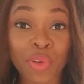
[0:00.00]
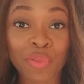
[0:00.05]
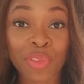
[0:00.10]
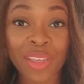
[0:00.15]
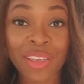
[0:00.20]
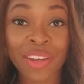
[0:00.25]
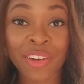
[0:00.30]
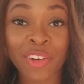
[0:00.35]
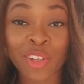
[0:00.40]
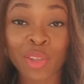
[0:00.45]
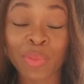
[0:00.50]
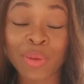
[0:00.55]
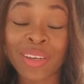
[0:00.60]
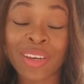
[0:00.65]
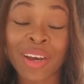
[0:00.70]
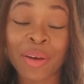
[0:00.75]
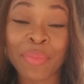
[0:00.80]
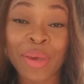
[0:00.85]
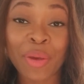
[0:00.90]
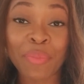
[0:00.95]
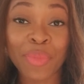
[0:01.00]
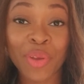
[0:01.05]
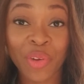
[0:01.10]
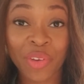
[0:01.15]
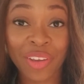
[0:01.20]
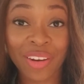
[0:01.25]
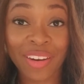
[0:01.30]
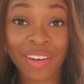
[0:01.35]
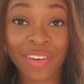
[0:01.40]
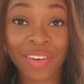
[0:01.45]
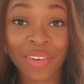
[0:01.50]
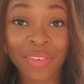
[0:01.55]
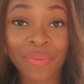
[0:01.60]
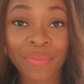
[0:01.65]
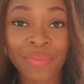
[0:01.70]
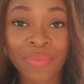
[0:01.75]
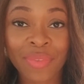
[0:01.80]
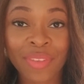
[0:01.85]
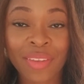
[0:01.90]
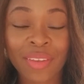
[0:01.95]
or 50 years become a millionaire.
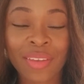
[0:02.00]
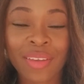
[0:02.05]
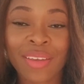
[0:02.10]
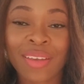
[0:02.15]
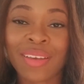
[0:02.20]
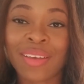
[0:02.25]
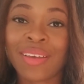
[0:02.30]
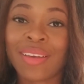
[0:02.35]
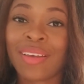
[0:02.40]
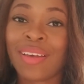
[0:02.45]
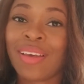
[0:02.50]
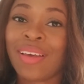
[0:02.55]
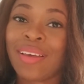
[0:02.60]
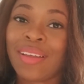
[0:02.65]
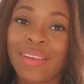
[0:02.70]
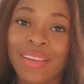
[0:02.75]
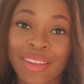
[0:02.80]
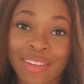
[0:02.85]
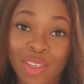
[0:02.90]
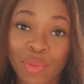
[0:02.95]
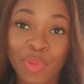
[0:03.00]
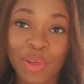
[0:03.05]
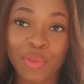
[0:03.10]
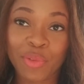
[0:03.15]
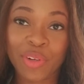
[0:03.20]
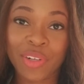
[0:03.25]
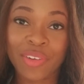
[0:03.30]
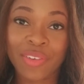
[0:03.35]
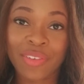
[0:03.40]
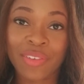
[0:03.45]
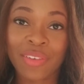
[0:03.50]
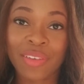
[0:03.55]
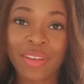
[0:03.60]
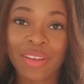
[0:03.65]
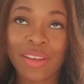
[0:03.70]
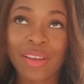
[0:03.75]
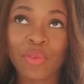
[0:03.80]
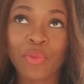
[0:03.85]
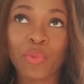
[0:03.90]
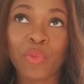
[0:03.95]
Let's be real.
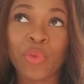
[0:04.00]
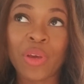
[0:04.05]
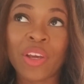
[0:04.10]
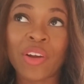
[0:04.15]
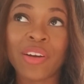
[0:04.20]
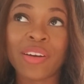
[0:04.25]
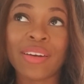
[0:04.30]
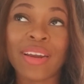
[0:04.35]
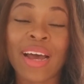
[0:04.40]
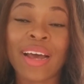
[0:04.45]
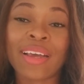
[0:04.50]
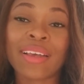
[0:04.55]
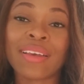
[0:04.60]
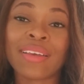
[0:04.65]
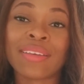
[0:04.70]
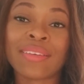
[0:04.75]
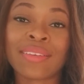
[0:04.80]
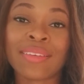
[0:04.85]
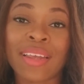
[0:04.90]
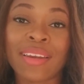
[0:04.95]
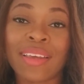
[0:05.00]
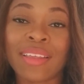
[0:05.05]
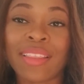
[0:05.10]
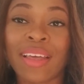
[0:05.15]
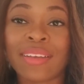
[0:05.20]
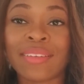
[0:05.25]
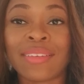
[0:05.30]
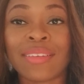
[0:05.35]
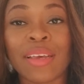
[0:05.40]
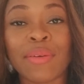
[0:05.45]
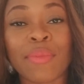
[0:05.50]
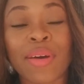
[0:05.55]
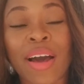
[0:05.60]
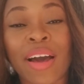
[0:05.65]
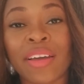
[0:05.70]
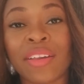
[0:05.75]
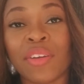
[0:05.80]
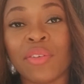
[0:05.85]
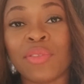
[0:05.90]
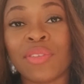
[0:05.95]
We are not sending that same
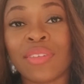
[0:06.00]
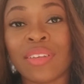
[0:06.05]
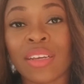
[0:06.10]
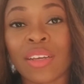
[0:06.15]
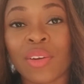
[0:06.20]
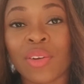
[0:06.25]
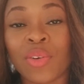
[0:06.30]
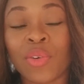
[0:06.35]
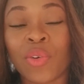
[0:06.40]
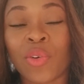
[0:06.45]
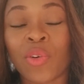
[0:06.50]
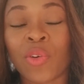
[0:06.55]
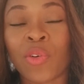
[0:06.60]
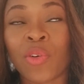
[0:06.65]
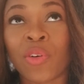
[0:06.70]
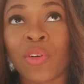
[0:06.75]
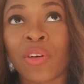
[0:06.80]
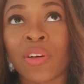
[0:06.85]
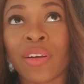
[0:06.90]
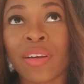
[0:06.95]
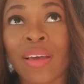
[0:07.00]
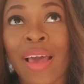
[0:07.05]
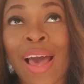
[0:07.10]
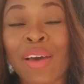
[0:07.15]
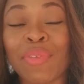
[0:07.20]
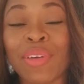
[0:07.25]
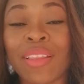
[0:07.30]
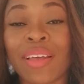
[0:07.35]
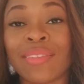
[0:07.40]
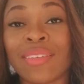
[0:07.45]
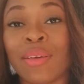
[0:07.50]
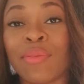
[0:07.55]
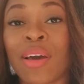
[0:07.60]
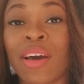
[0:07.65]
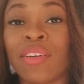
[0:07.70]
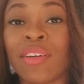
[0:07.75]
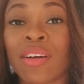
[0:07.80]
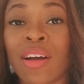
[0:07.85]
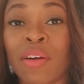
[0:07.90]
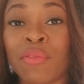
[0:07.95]
kind of signal or having that same
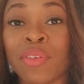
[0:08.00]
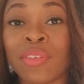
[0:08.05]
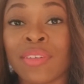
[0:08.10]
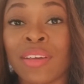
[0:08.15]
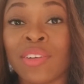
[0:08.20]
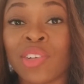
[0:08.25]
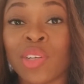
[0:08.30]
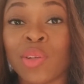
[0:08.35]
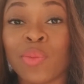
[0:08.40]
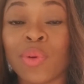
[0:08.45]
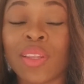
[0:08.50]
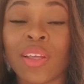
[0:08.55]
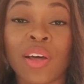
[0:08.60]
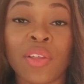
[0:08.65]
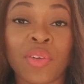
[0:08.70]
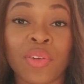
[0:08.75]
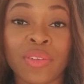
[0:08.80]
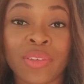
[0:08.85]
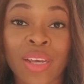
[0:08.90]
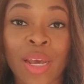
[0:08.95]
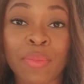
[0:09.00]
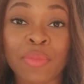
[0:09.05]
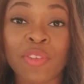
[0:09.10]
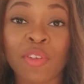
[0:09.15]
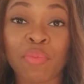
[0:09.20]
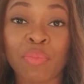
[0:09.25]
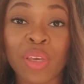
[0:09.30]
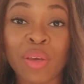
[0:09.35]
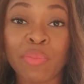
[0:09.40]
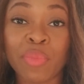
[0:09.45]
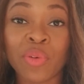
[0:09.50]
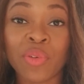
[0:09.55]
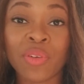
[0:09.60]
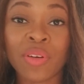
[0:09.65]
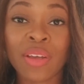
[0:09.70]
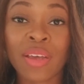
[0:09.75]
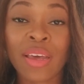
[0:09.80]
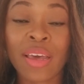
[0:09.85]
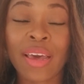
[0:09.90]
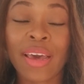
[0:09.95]
kind of conversation with other types of
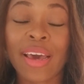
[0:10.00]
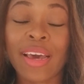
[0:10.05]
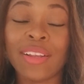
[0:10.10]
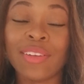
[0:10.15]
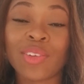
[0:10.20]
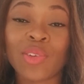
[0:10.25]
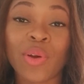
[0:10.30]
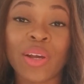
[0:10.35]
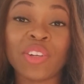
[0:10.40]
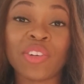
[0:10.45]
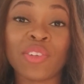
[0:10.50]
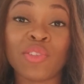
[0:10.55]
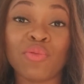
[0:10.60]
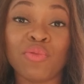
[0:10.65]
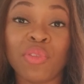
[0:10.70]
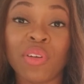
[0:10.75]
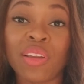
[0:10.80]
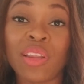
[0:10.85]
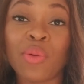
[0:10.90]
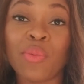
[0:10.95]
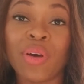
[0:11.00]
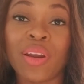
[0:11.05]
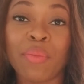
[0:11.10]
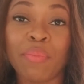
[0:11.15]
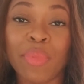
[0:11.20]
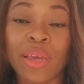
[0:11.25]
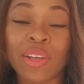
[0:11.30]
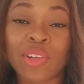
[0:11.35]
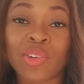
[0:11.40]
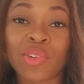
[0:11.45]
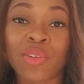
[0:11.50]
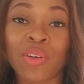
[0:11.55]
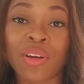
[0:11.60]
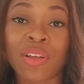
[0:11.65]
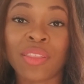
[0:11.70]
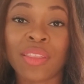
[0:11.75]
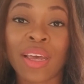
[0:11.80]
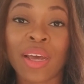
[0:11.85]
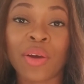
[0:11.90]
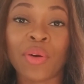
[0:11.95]
people. And so I just really want to make
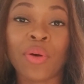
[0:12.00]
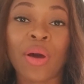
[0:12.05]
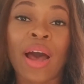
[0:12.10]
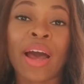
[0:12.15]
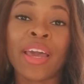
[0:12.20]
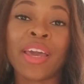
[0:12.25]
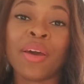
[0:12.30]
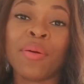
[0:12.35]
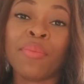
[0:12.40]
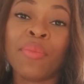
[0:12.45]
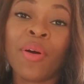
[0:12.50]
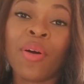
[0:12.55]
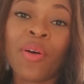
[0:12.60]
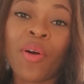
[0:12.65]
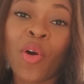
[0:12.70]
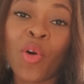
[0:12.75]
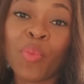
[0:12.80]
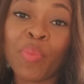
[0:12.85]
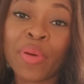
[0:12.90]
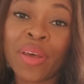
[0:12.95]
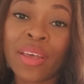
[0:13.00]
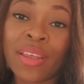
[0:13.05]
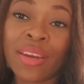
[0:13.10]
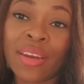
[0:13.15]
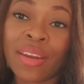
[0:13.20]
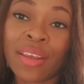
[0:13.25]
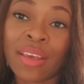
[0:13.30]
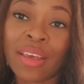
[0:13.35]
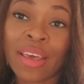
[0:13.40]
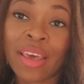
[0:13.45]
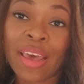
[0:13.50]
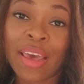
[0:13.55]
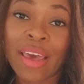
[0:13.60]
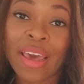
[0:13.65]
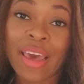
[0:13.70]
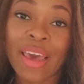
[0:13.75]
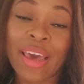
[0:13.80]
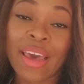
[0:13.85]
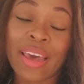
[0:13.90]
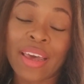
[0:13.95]
sure that I am open
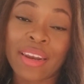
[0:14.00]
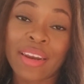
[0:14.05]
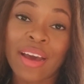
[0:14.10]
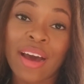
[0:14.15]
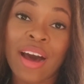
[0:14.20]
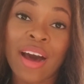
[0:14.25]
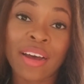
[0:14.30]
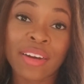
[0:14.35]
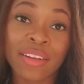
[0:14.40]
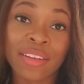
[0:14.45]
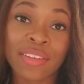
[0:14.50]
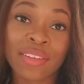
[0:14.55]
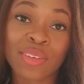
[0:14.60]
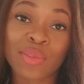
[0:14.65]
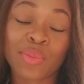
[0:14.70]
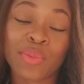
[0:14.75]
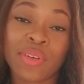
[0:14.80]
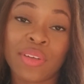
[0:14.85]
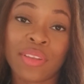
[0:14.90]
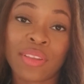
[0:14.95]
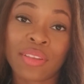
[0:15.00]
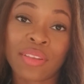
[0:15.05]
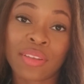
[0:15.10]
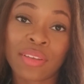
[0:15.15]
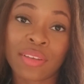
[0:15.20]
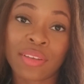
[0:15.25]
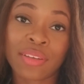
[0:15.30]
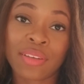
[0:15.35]
and honest with